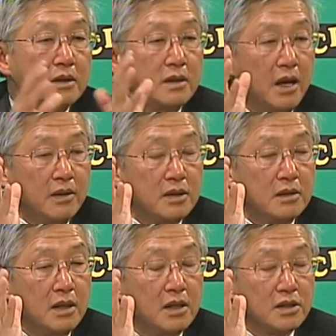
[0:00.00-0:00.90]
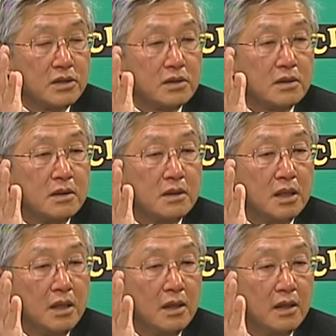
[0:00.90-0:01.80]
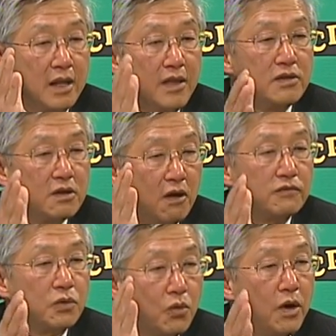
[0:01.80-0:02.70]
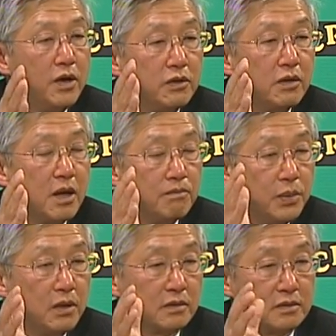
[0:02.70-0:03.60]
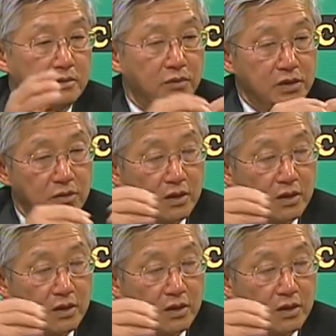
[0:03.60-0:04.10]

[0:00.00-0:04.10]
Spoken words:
That is the length of the word you can build with your